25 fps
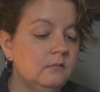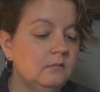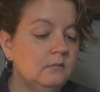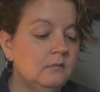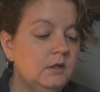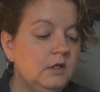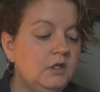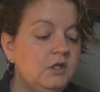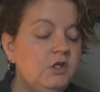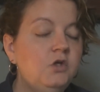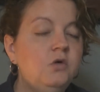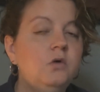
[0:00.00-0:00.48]

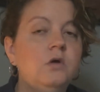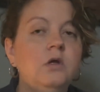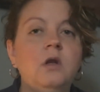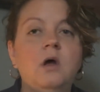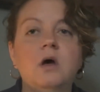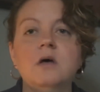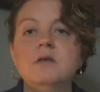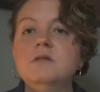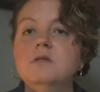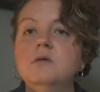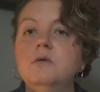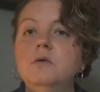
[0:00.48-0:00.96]
You can
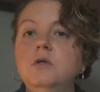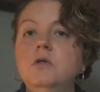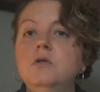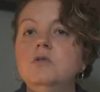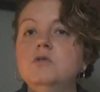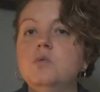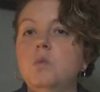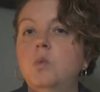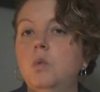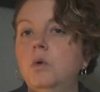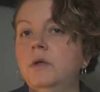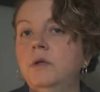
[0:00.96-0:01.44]
also
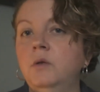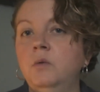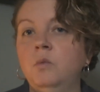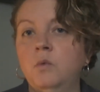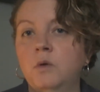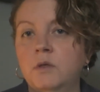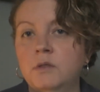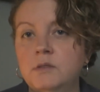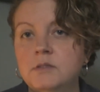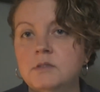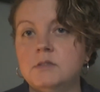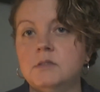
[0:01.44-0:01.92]
use wooden
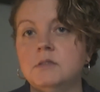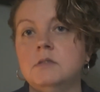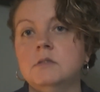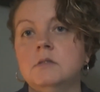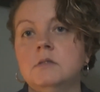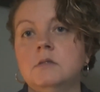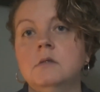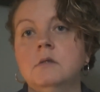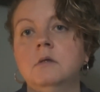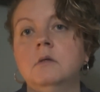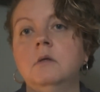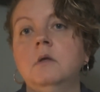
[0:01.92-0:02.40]
ones,
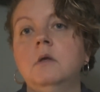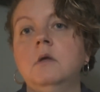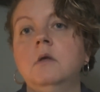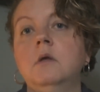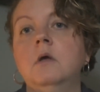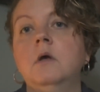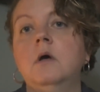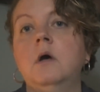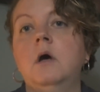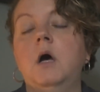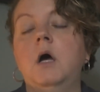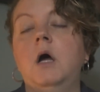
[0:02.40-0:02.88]

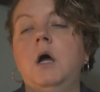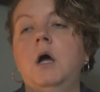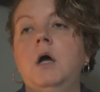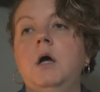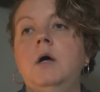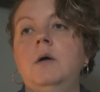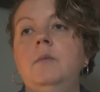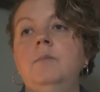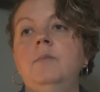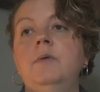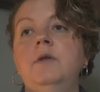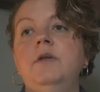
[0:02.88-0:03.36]

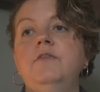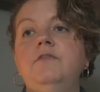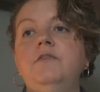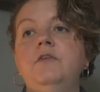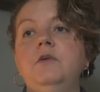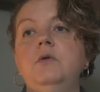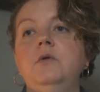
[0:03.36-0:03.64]
but if you